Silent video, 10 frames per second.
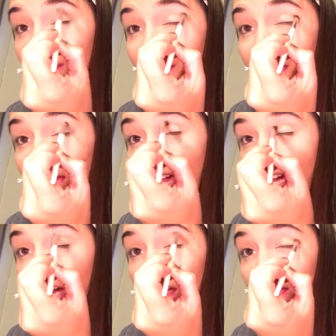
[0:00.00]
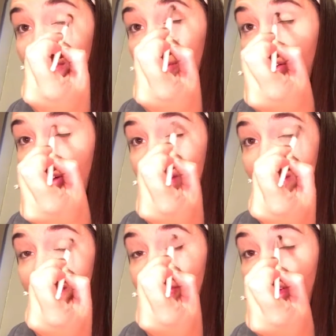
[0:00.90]
little higher on
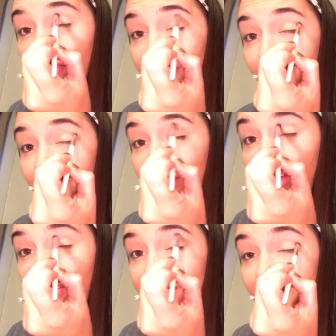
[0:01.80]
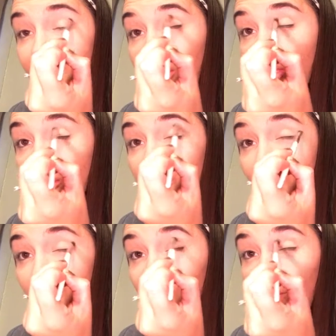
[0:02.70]
the crease
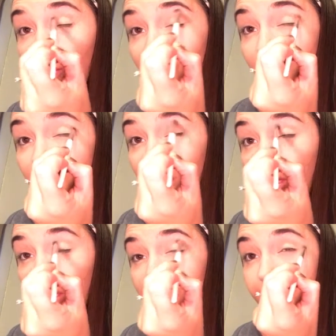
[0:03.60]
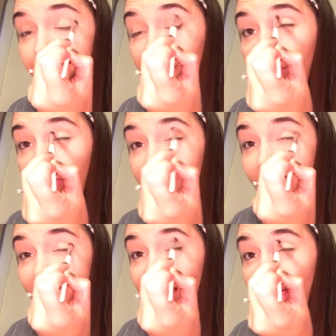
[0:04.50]
to
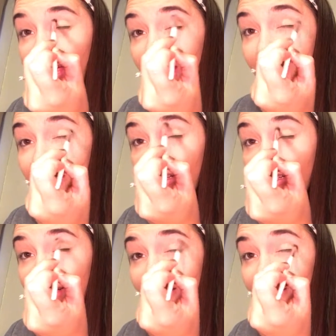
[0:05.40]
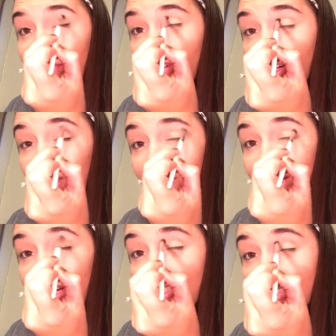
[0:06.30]
create a different
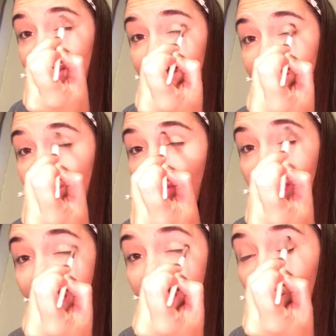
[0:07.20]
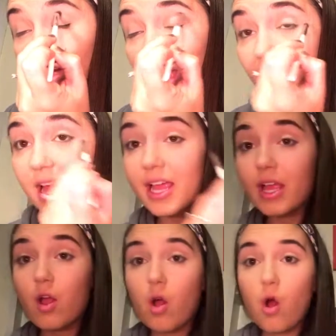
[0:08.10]
crease so that when
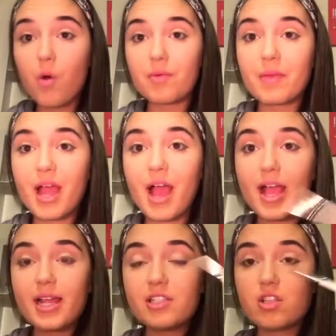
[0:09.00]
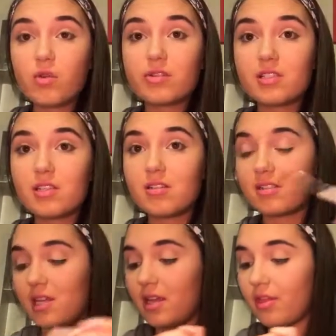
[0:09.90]
I open my eyes, you can still
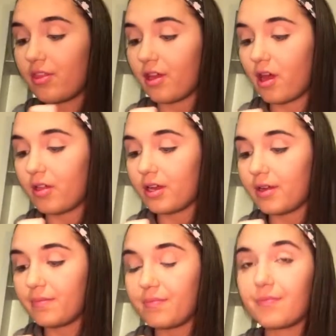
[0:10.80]
see the color.